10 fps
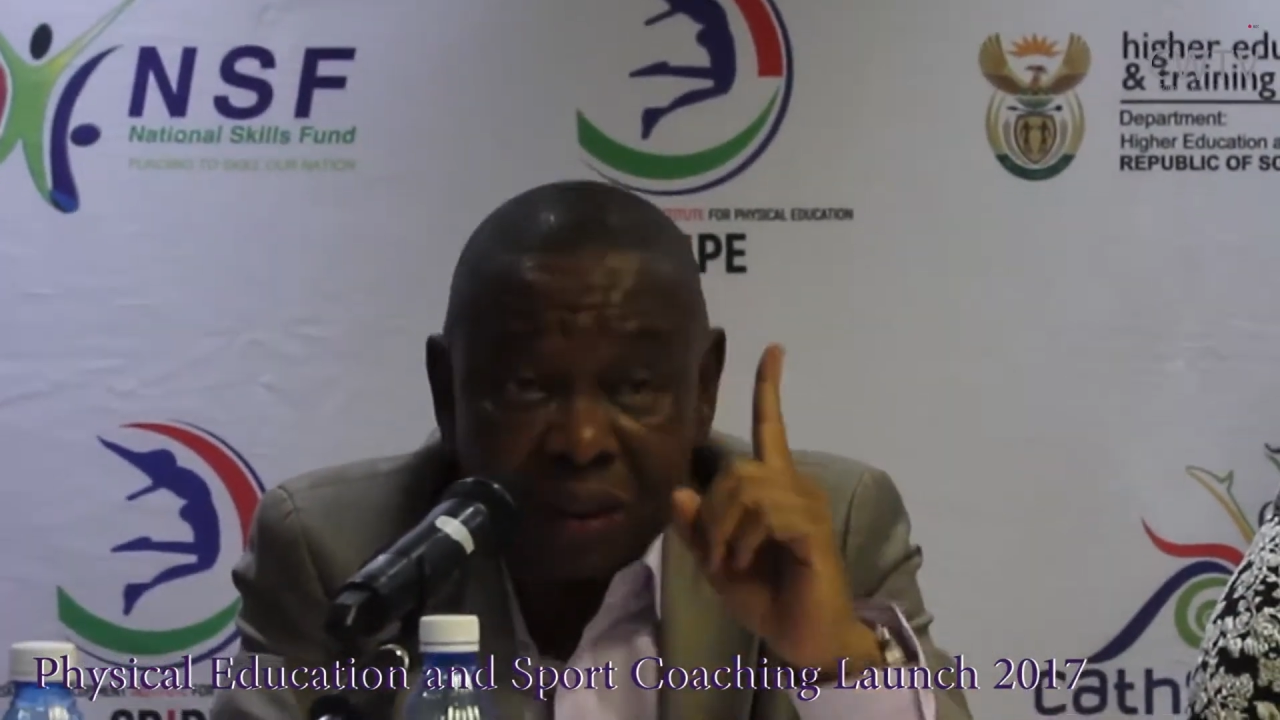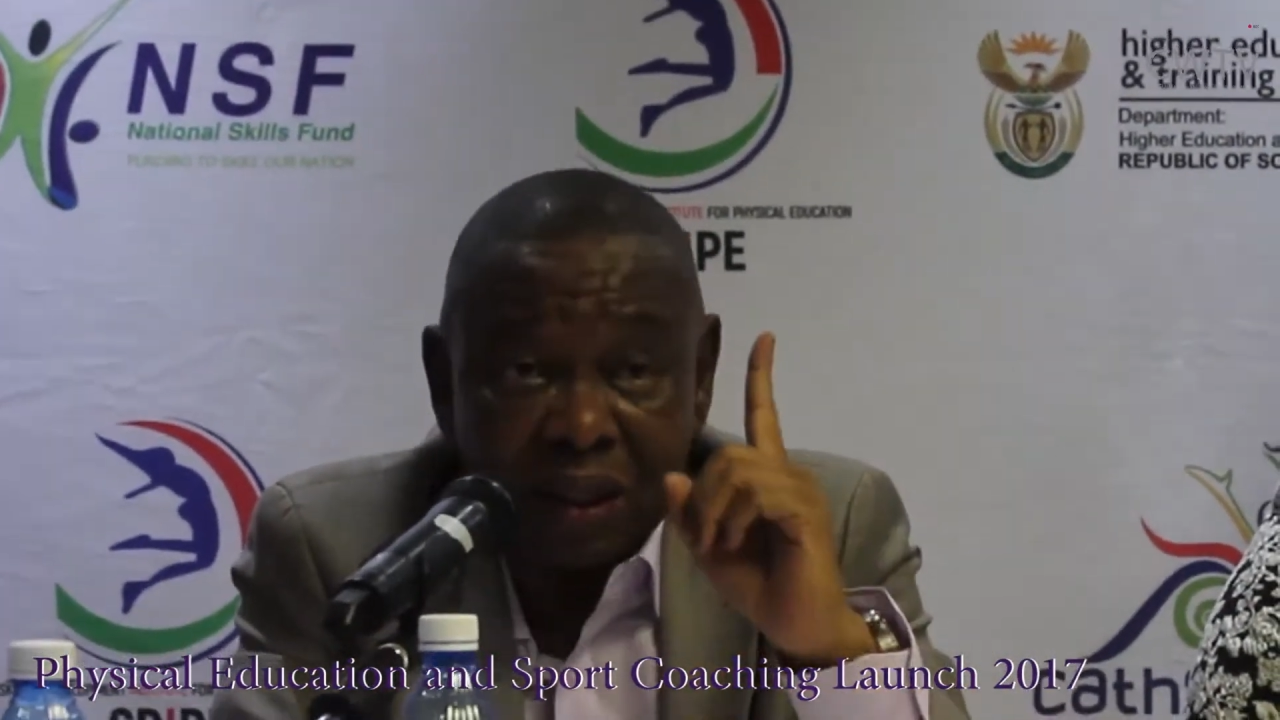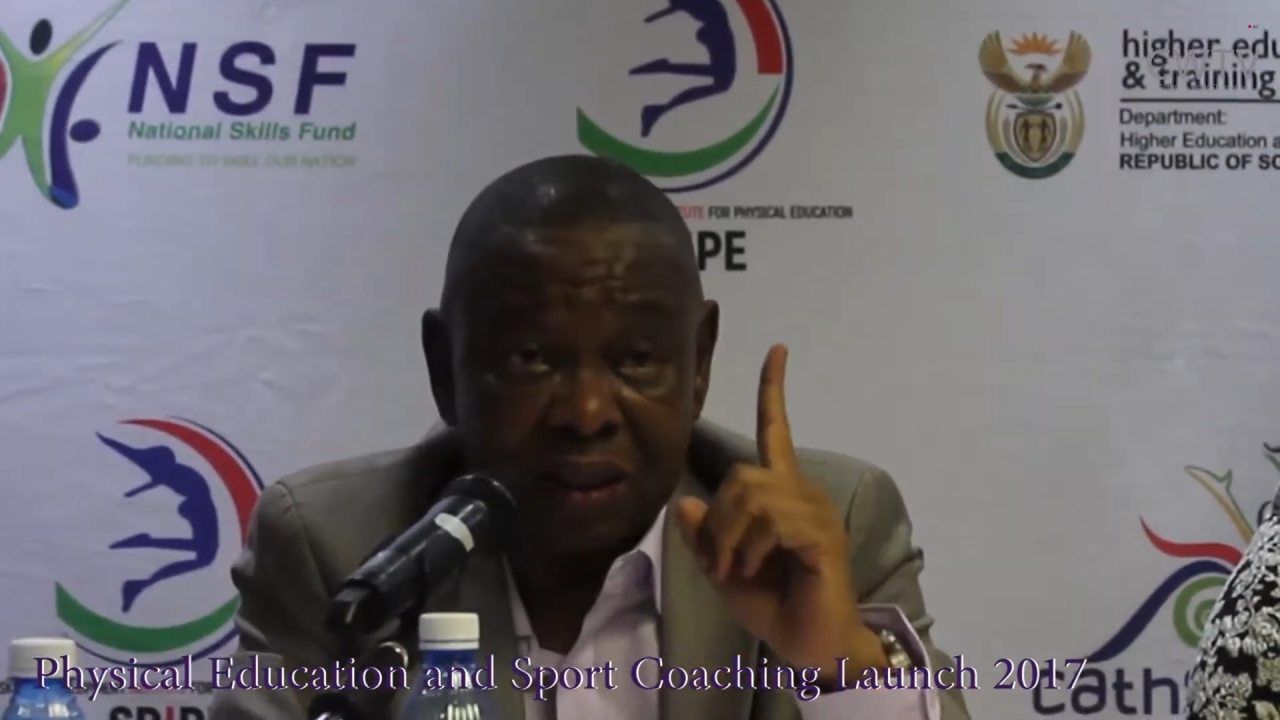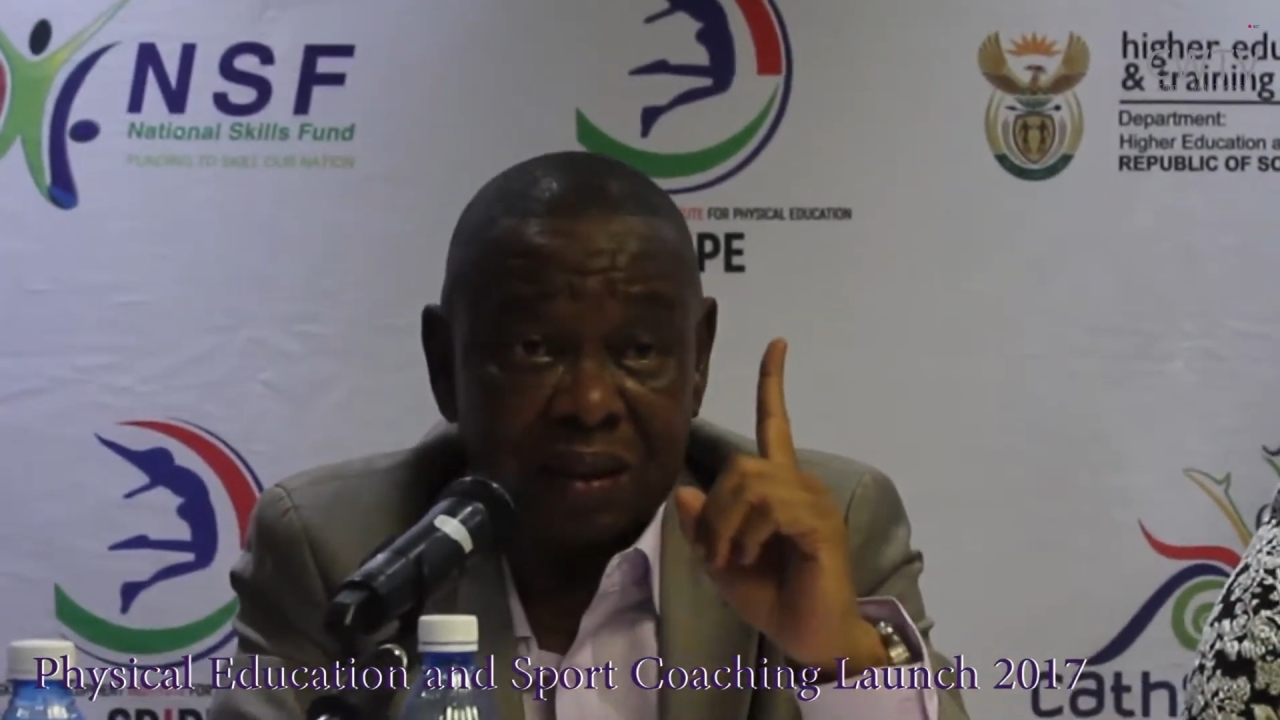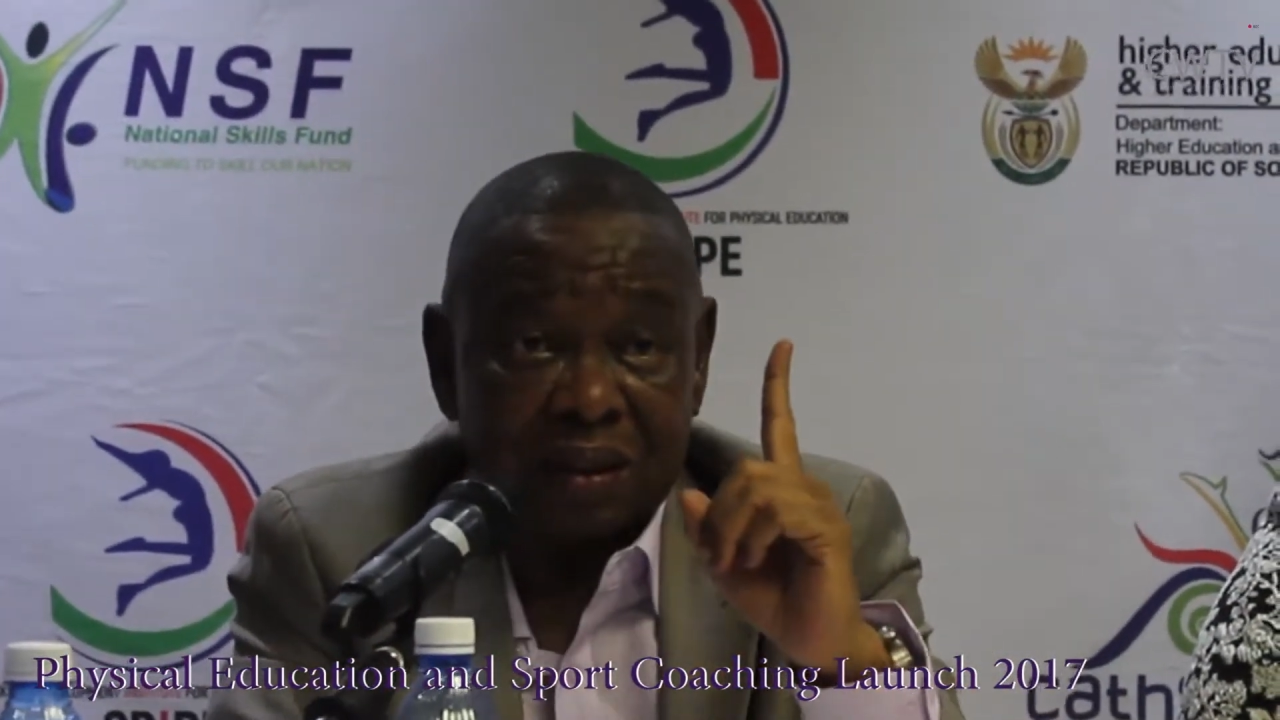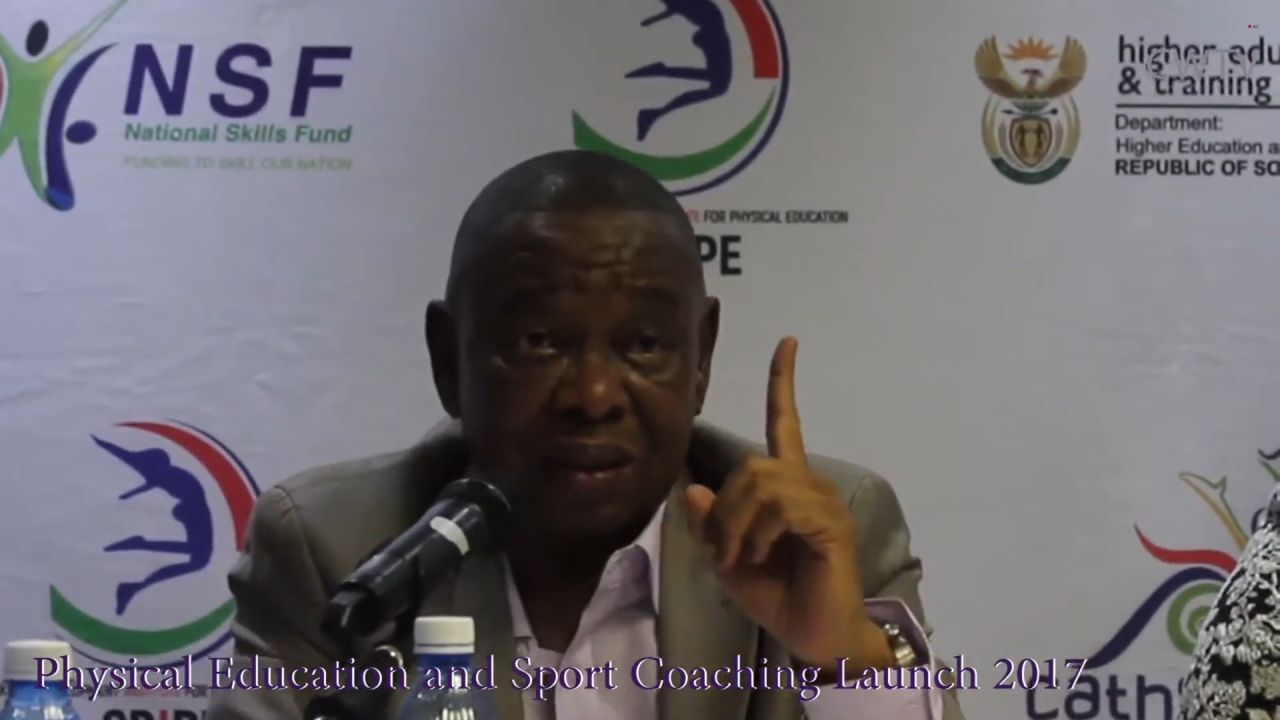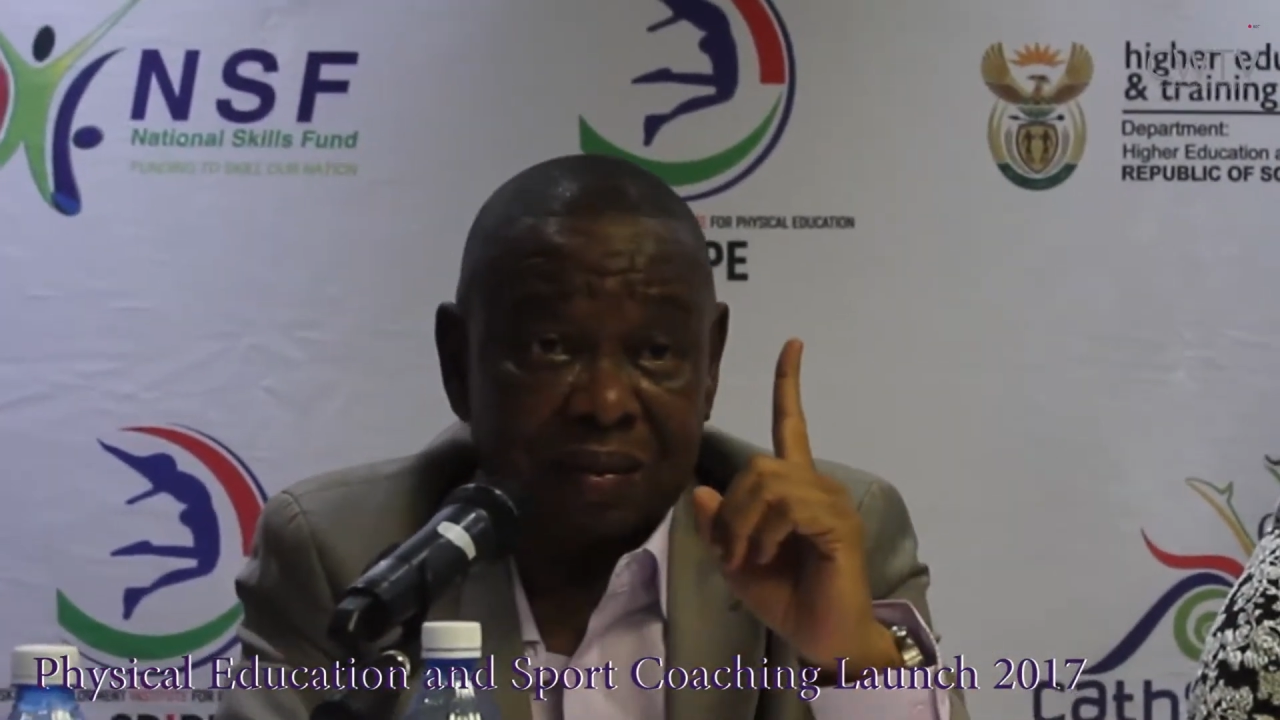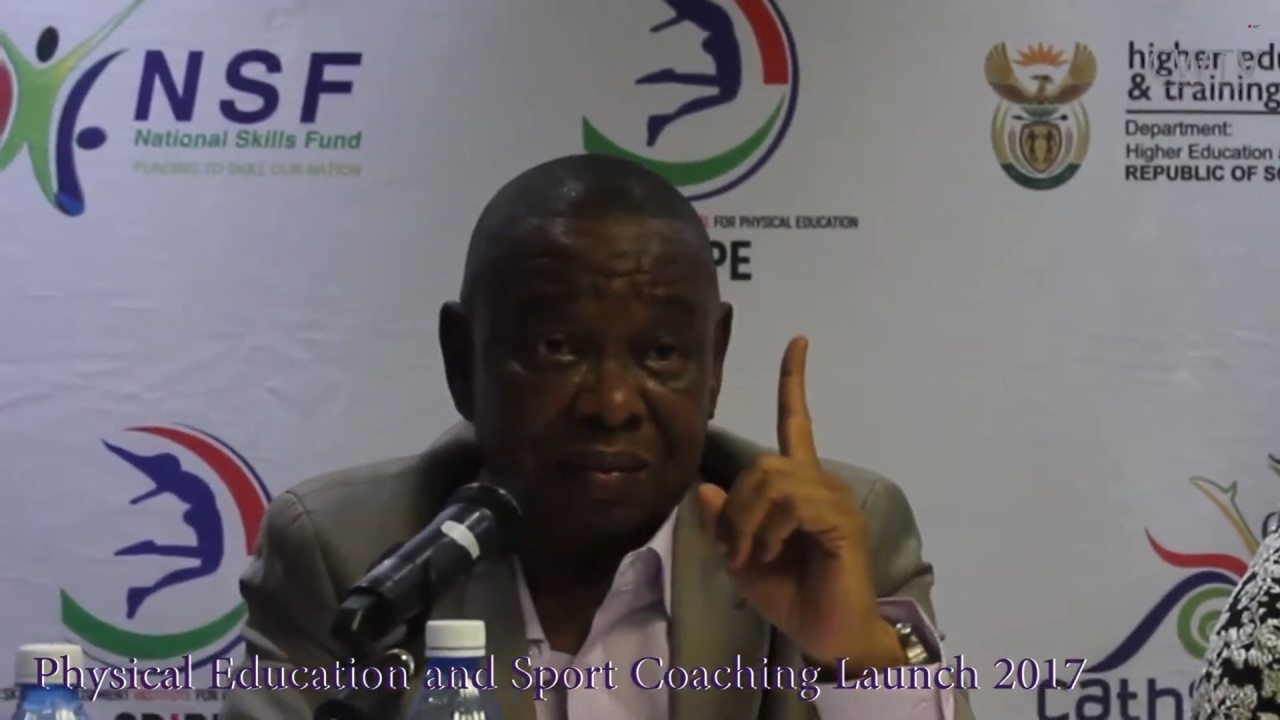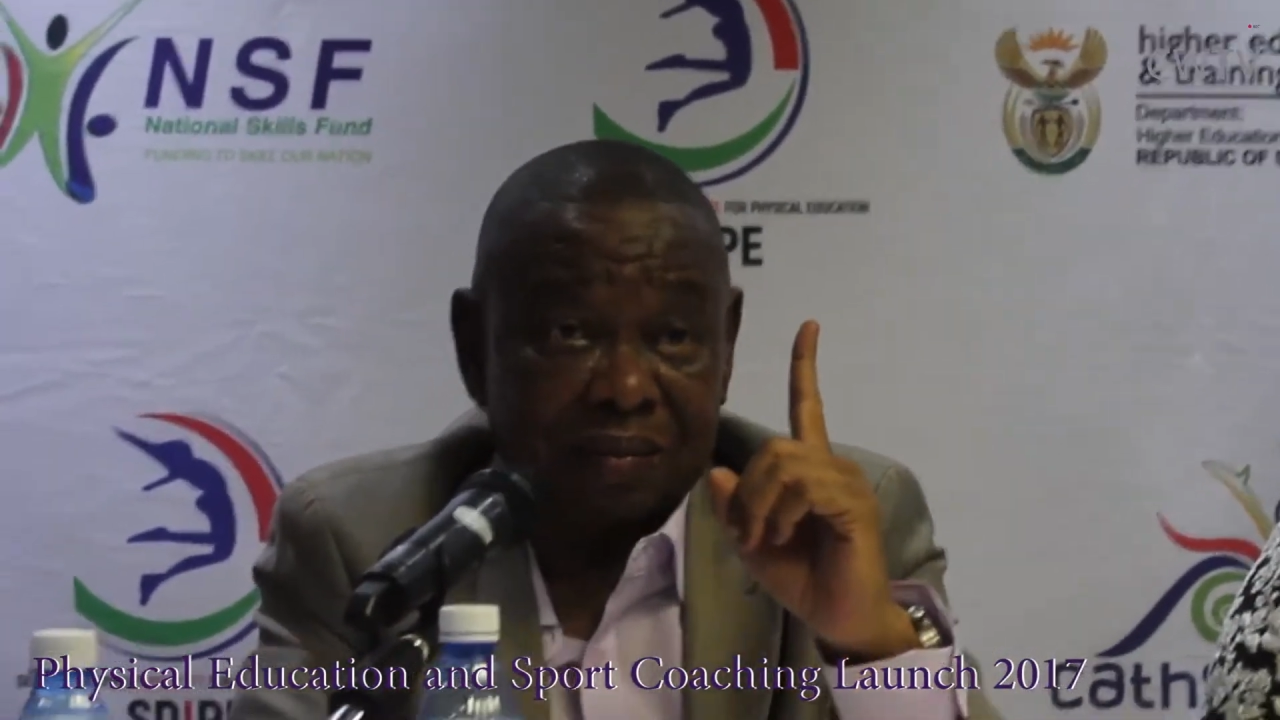kids